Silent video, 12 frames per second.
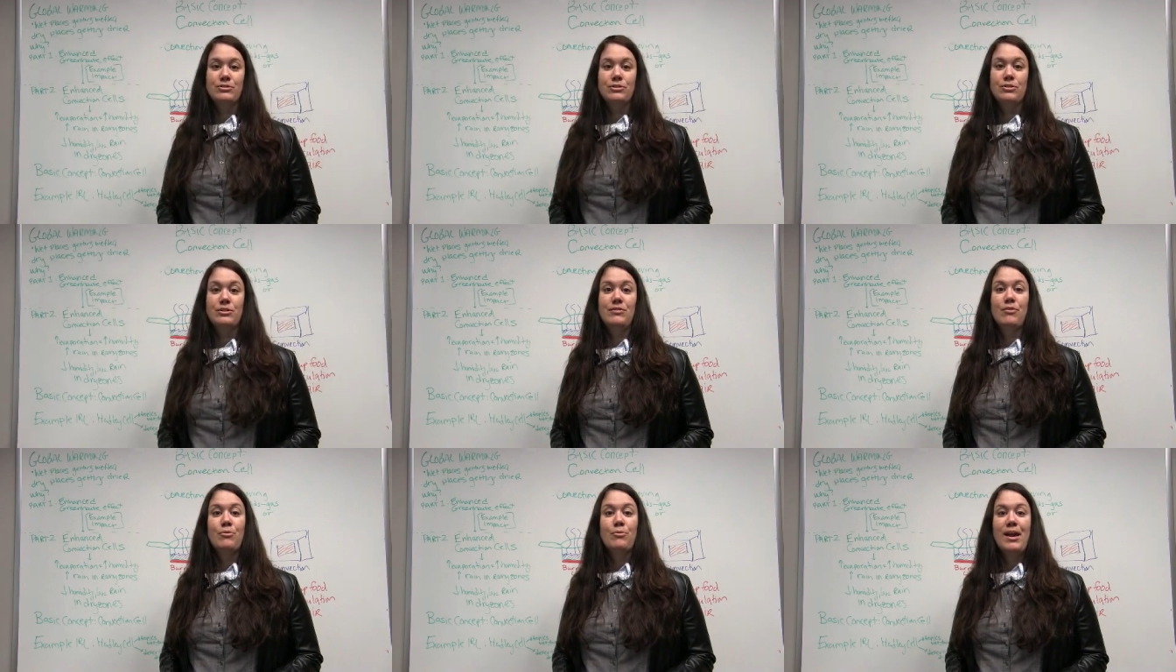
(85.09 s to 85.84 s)
So
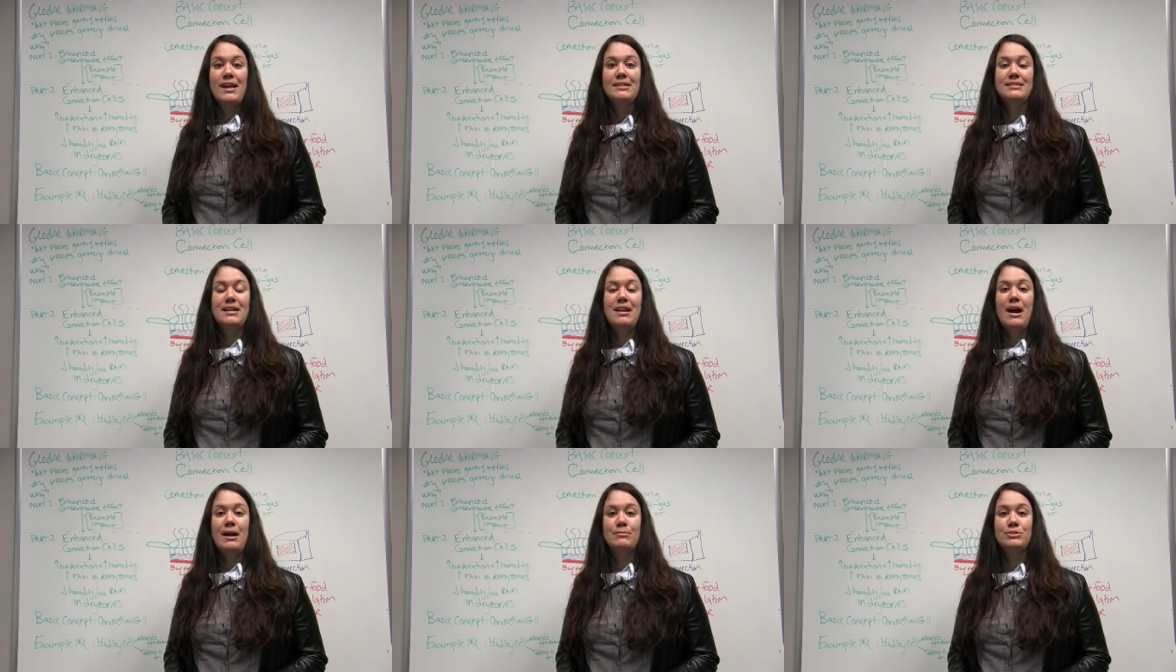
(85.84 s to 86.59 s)
different ways that
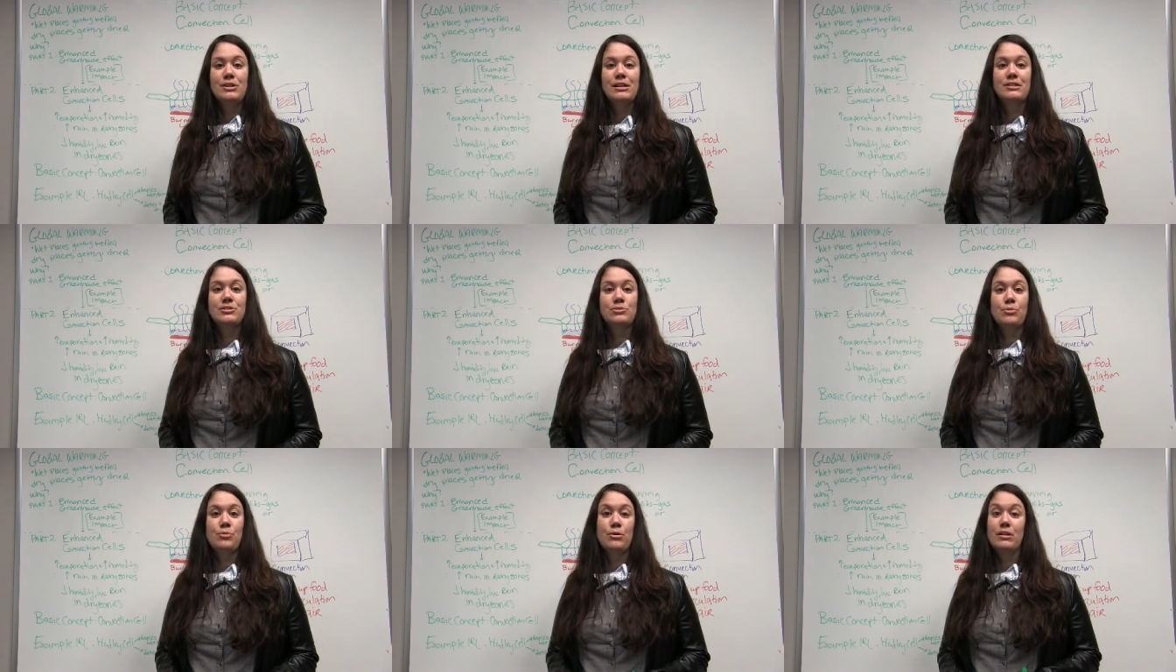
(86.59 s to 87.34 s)
objects
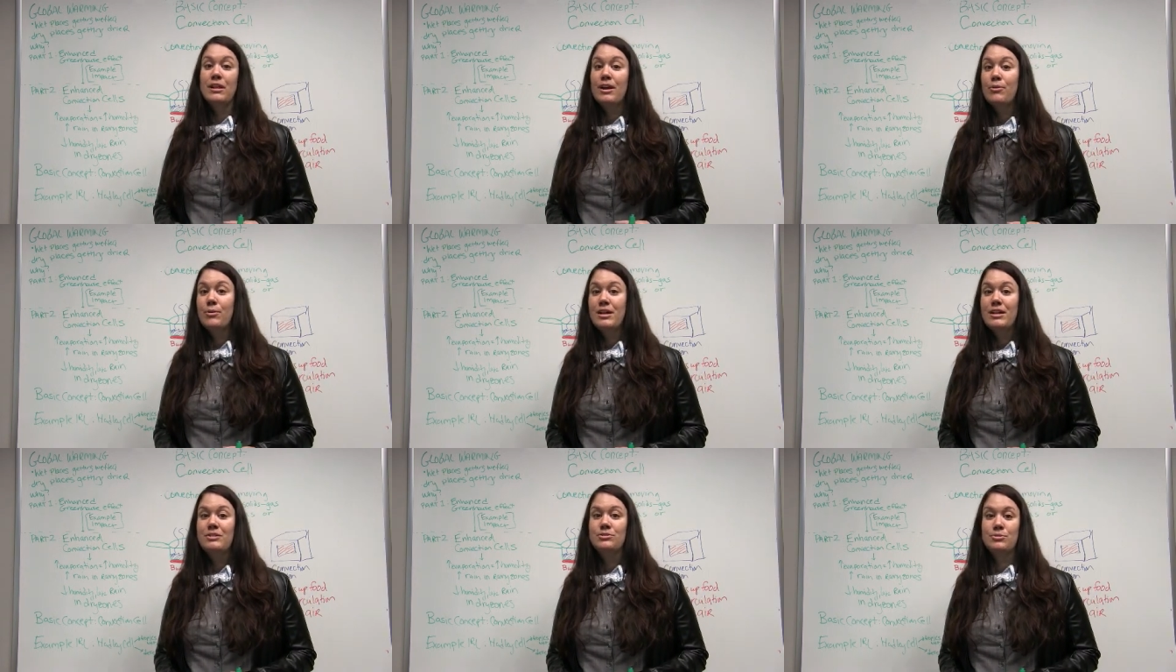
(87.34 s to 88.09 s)
or
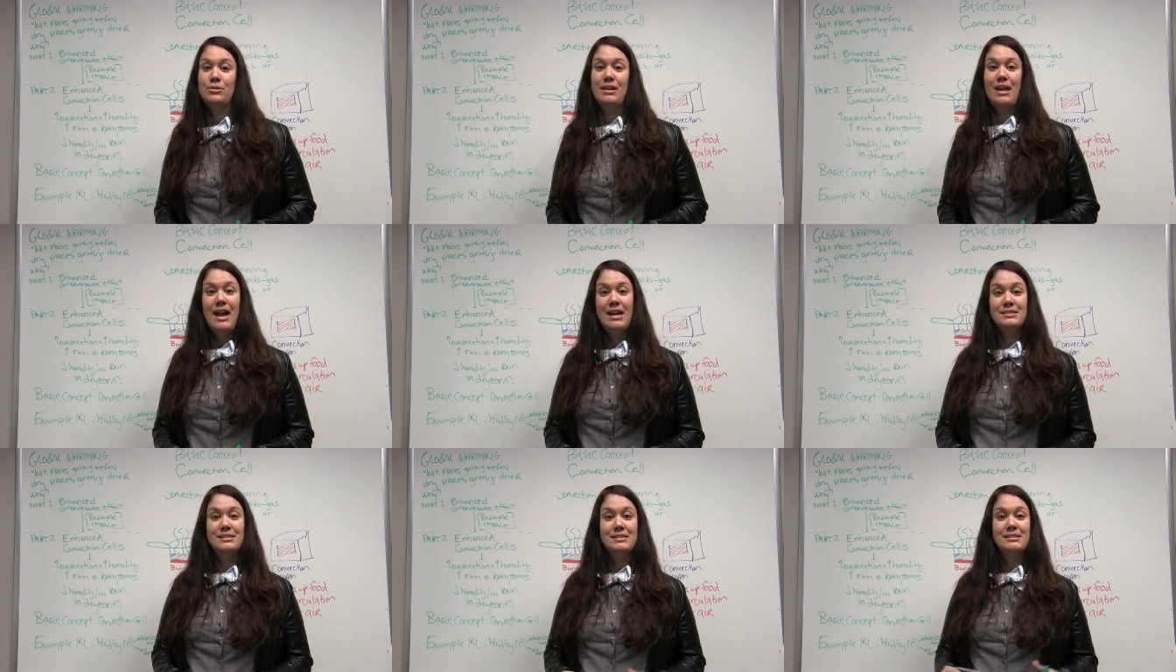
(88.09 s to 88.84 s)
liquids or
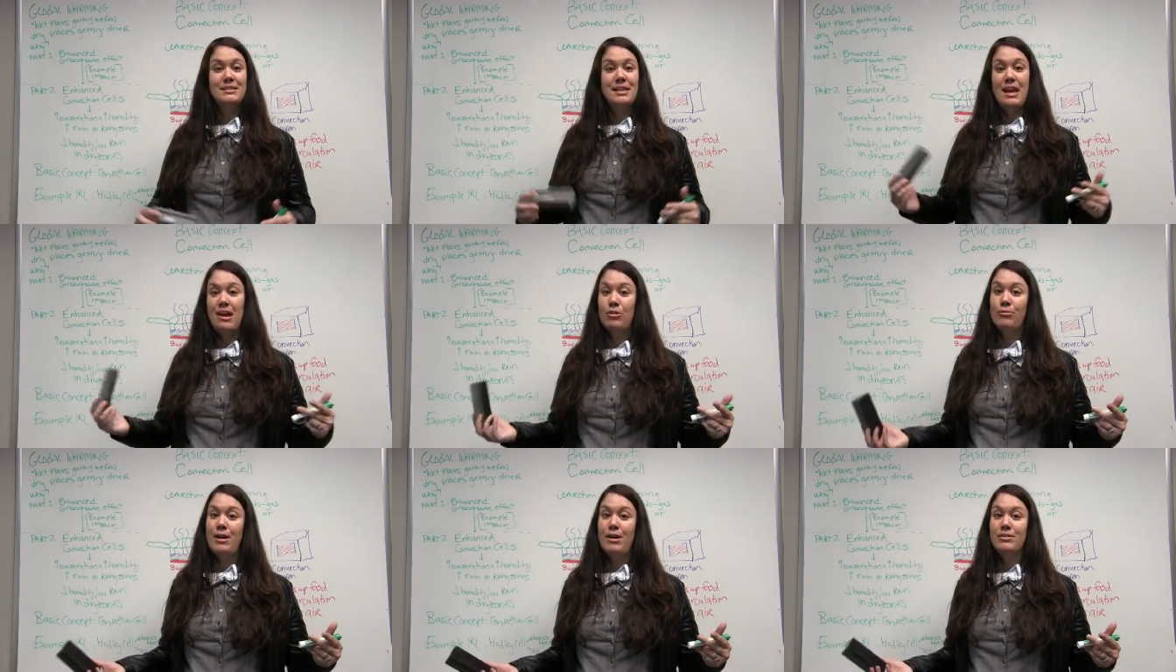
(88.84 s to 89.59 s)
gases, the
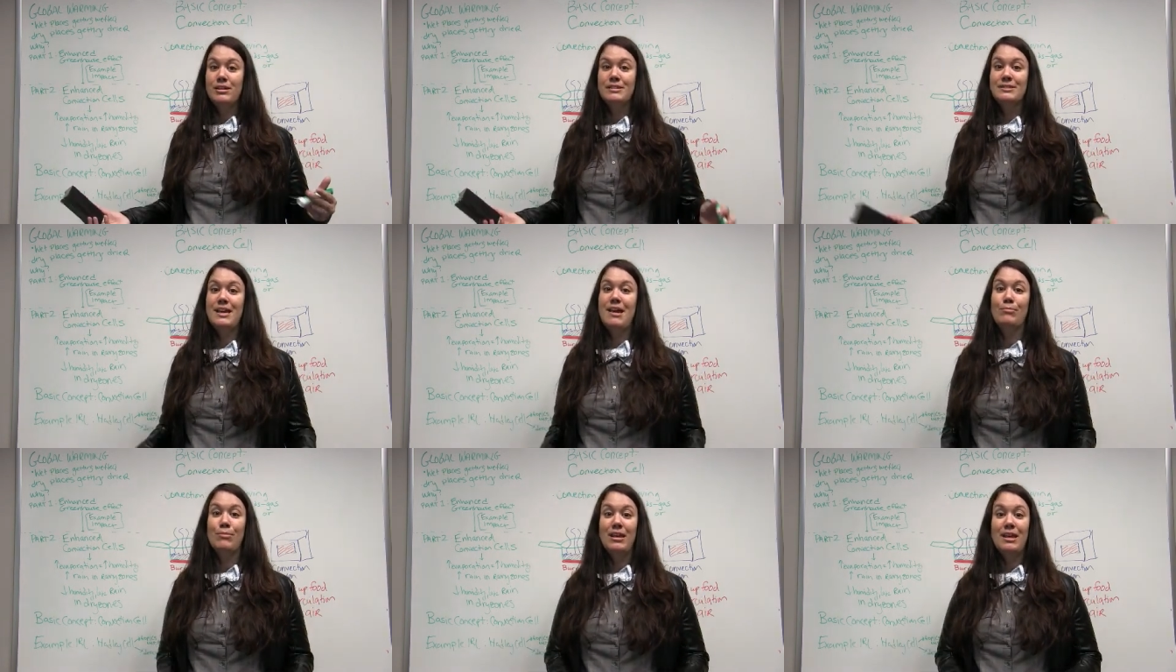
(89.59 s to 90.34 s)
air around us,
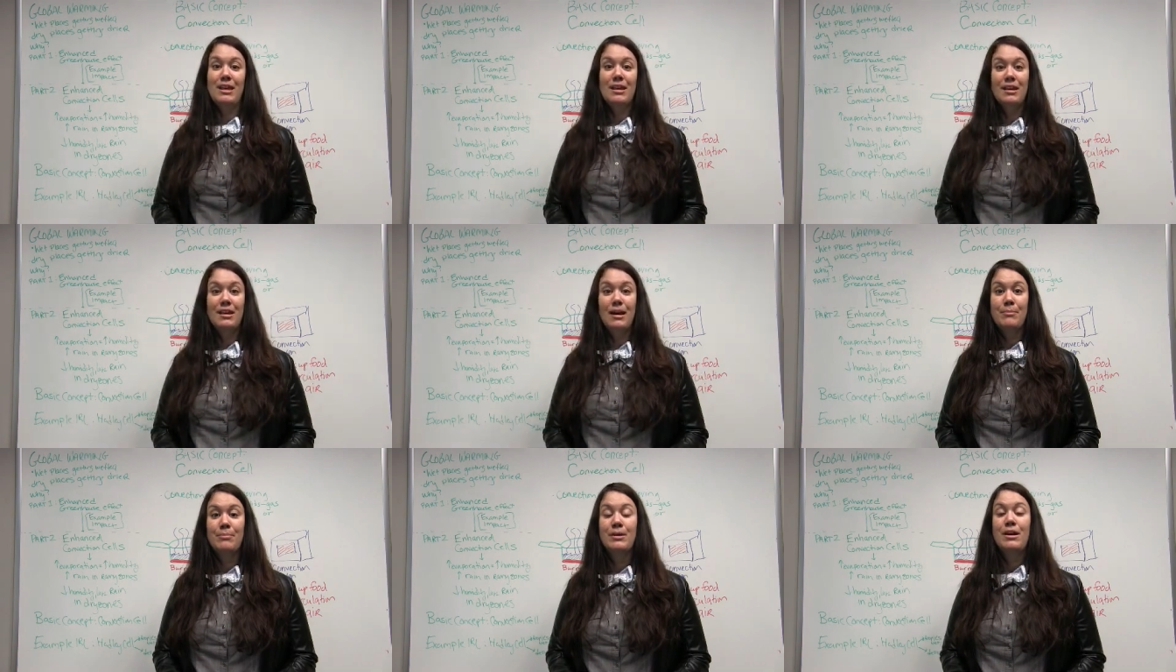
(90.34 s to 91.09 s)
can be heated
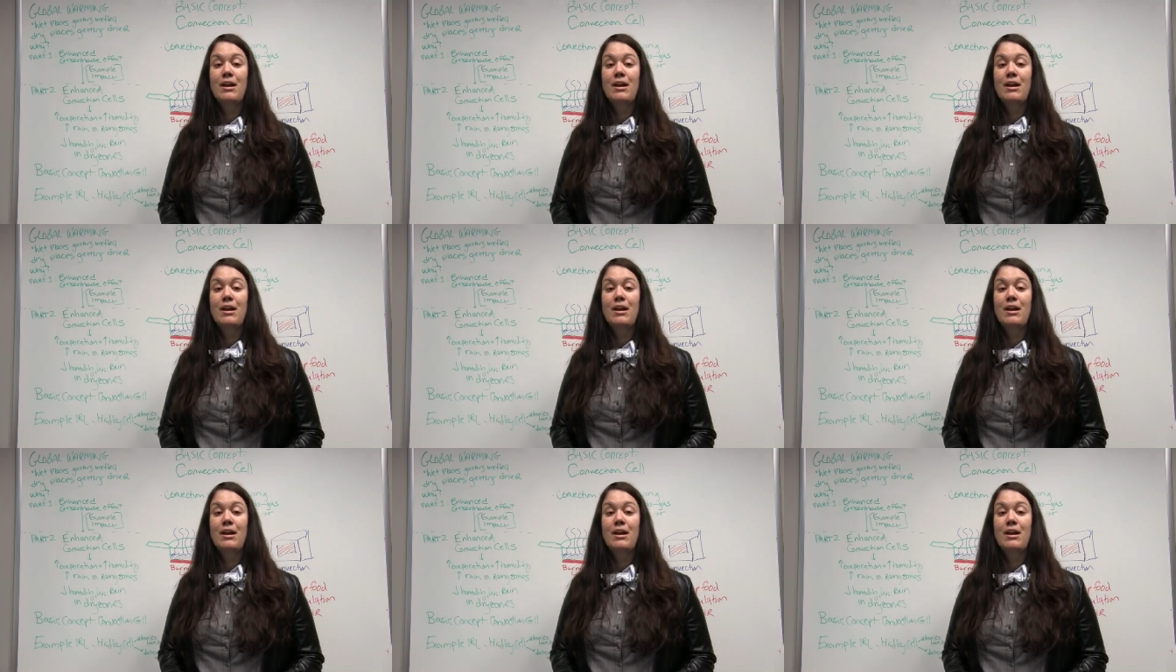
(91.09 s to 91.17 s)
up